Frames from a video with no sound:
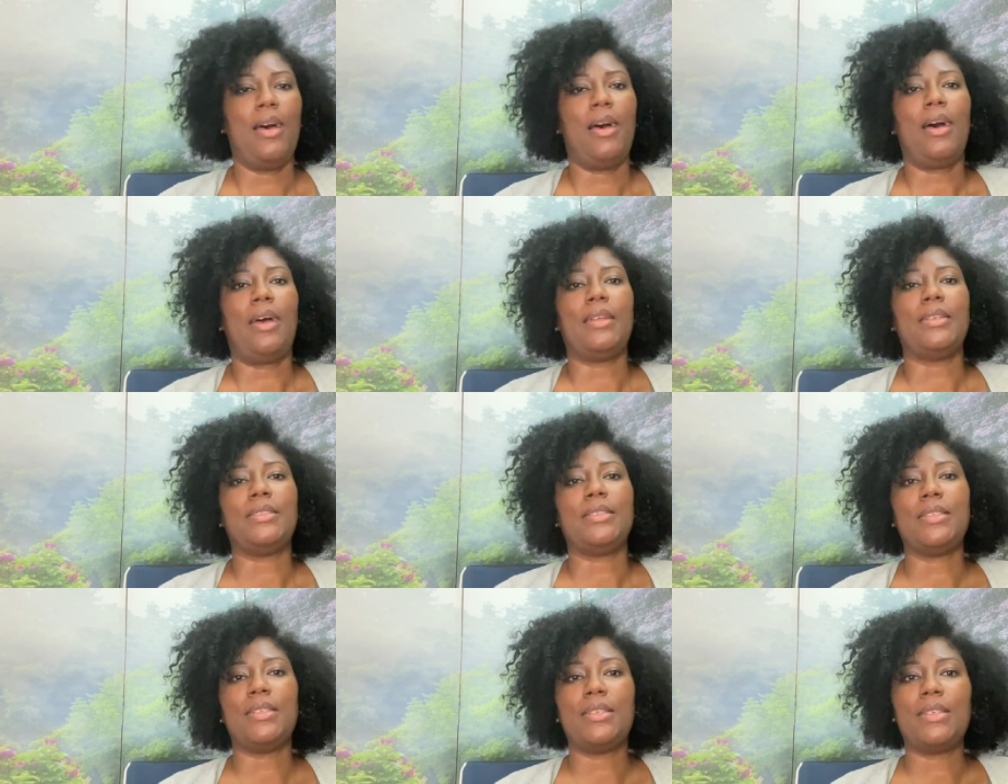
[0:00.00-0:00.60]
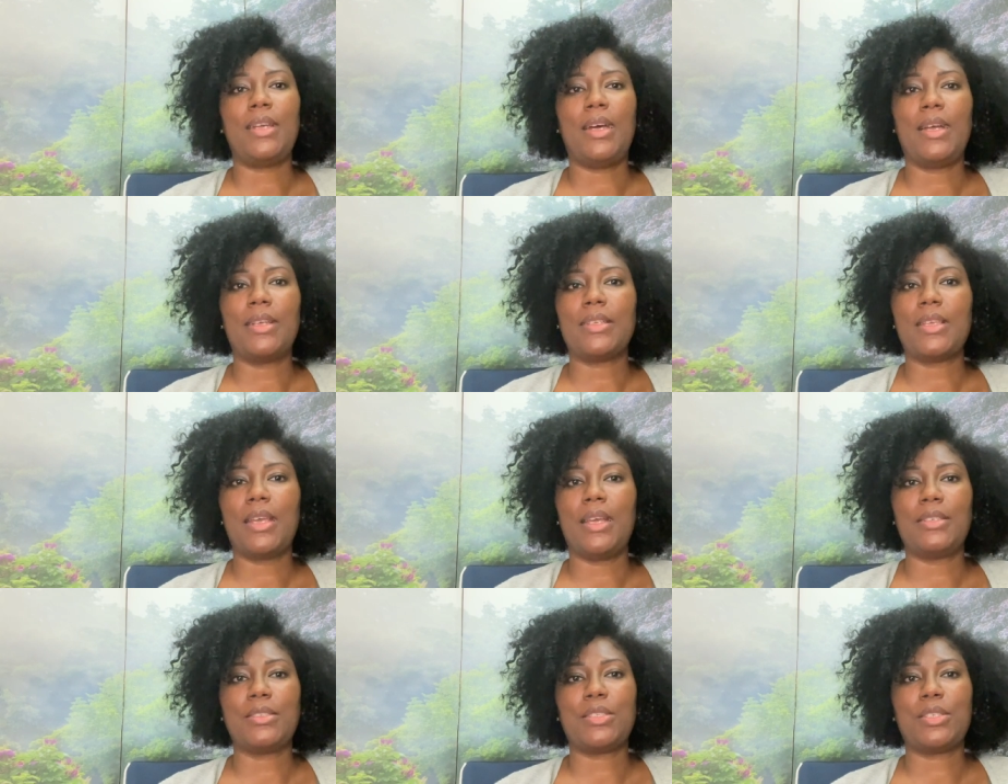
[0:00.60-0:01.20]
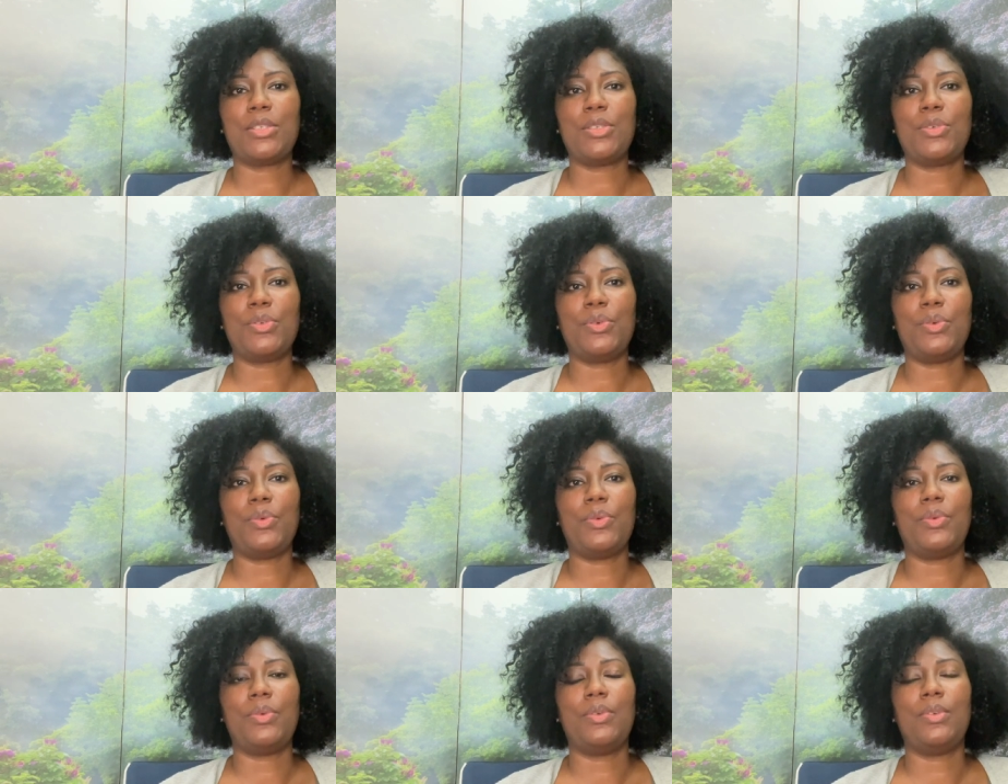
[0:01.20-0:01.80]
I did not get
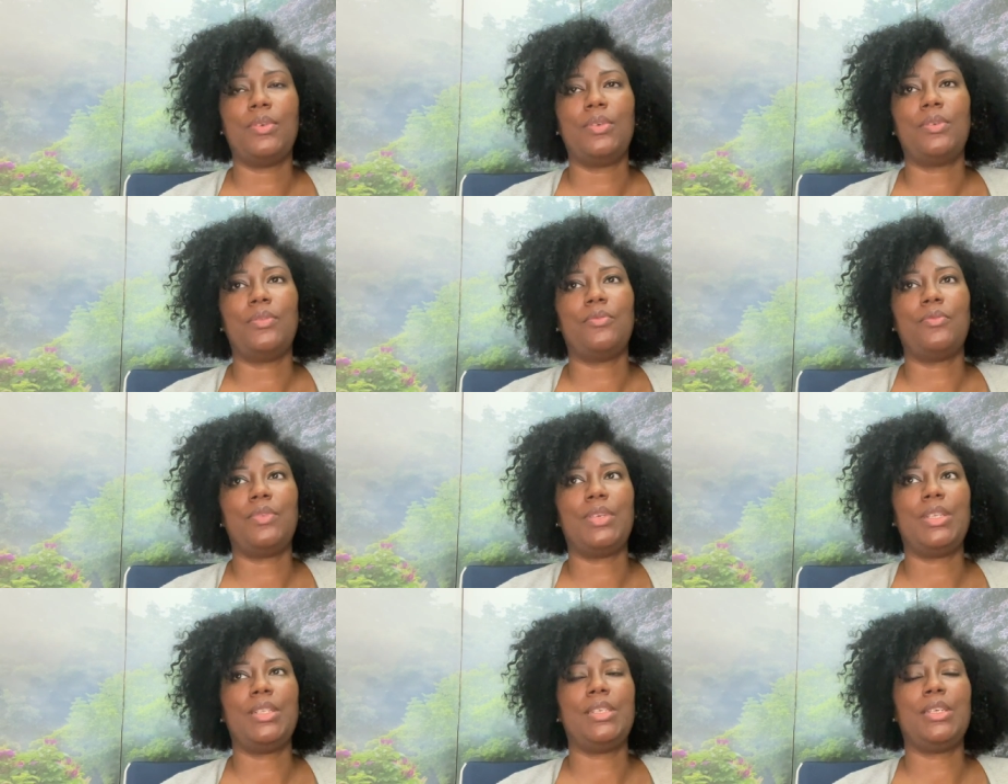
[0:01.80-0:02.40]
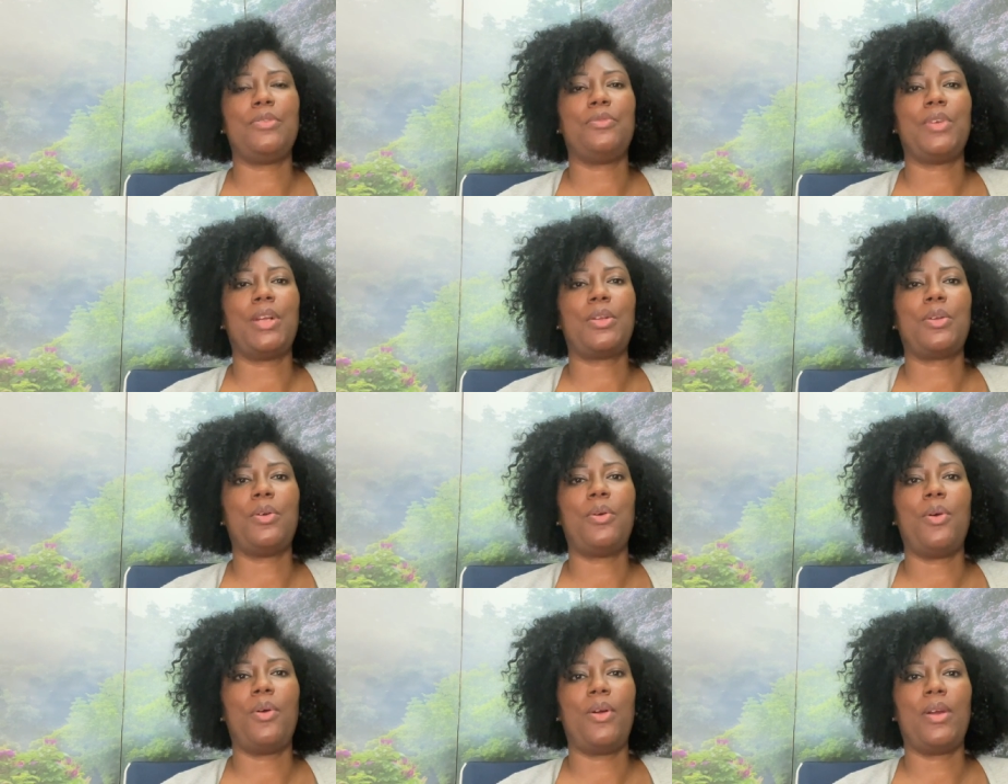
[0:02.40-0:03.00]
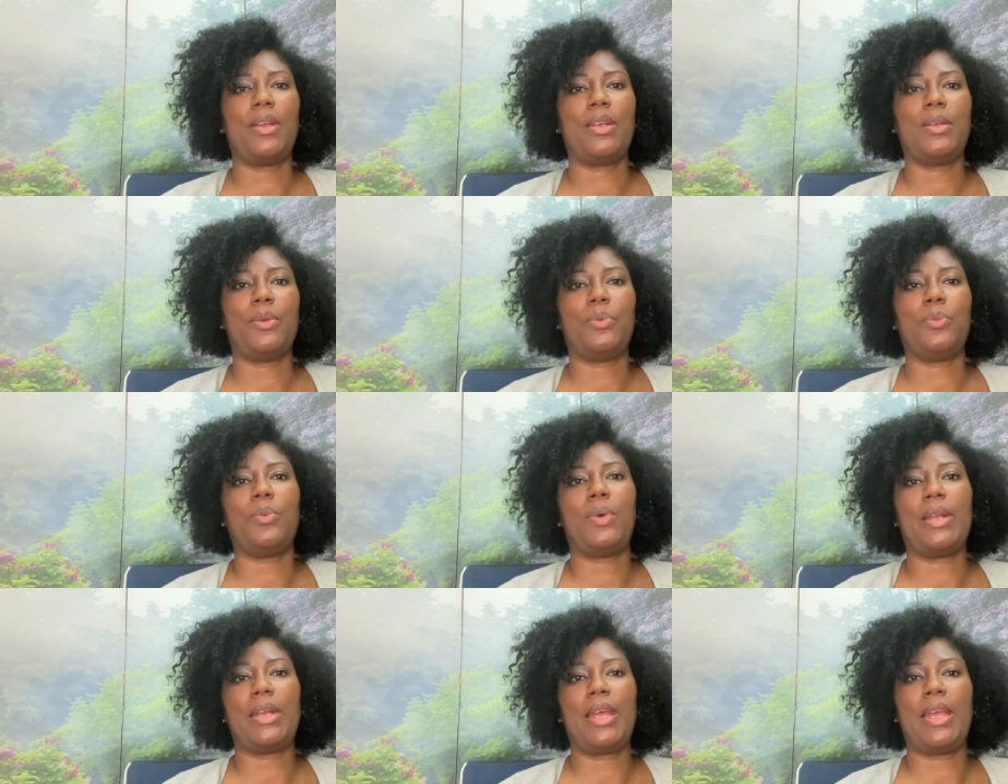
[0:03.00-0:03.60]
to really record
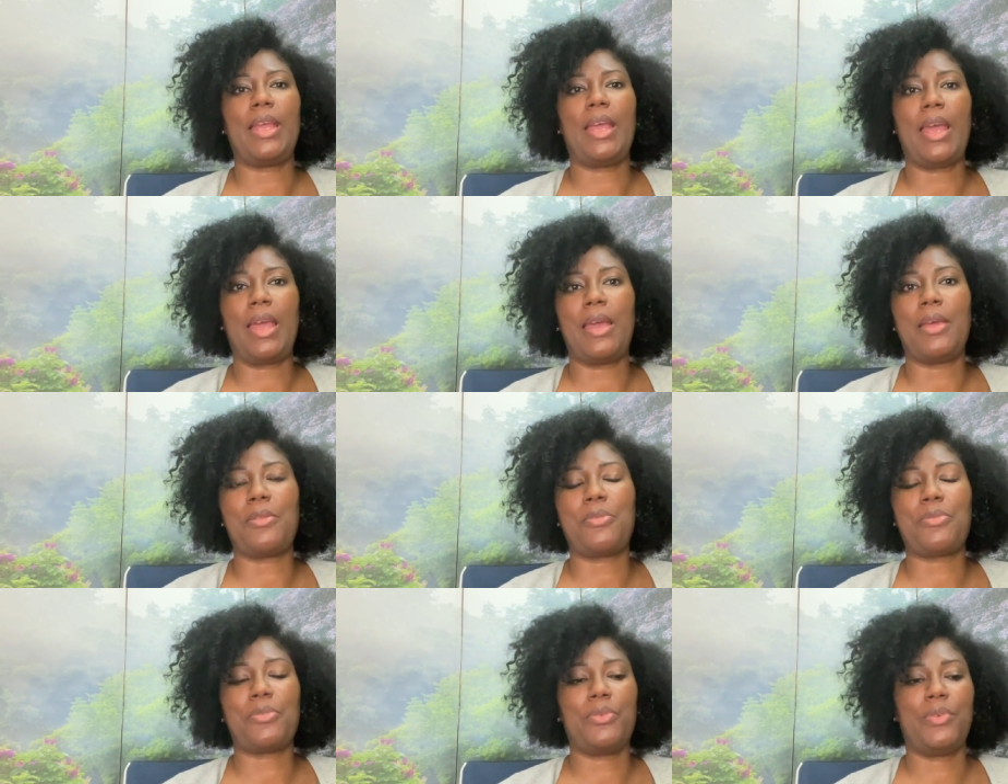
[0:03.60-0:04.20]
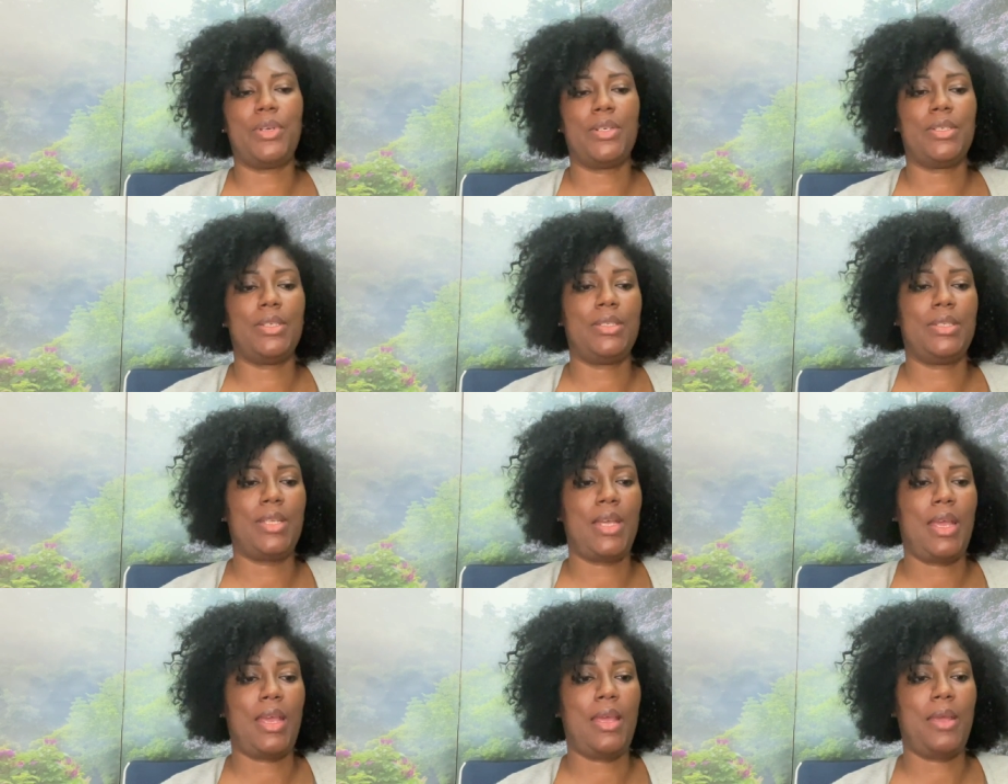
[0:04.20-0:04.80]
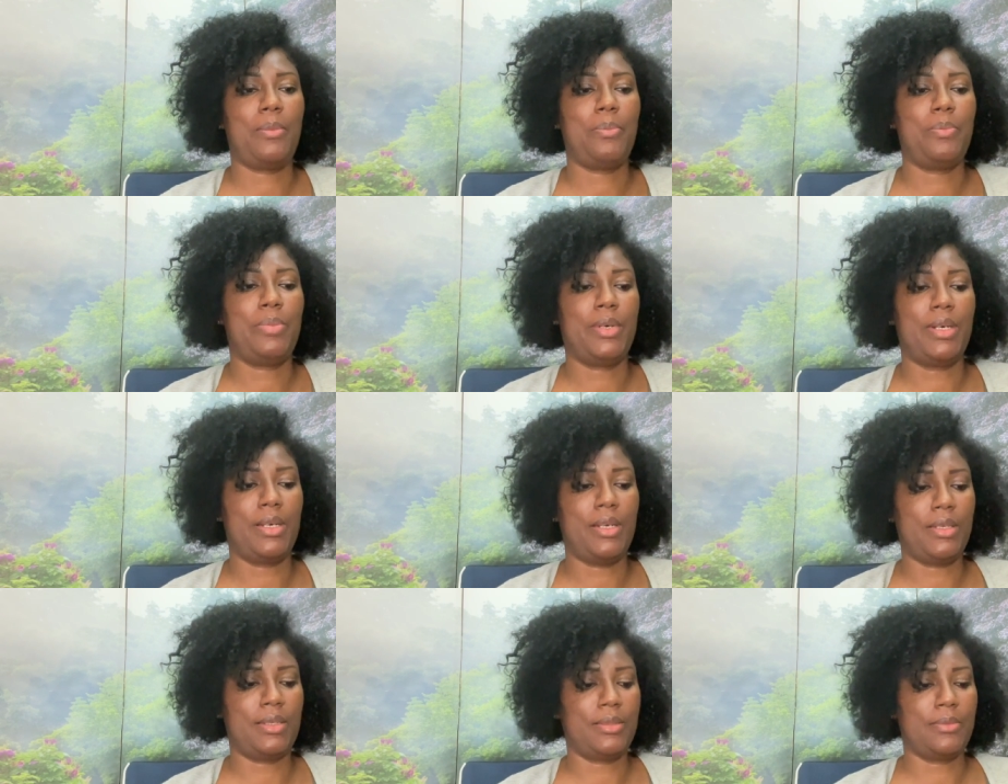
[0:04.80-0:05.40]
what I ate throughout the day,
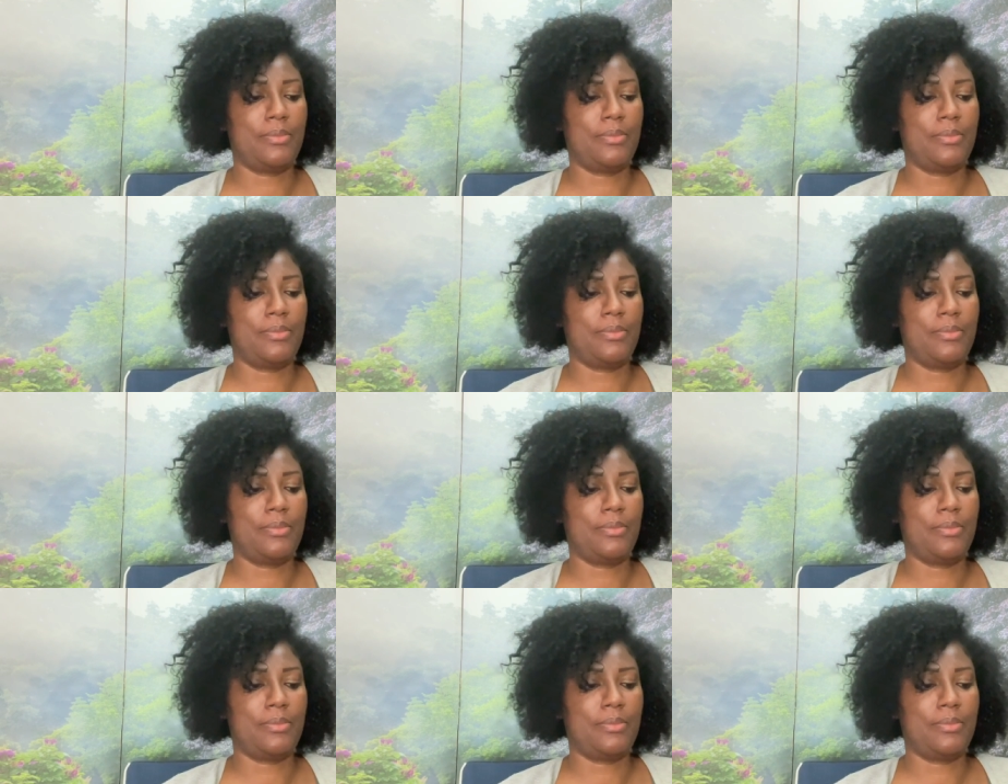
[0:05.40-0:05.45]
but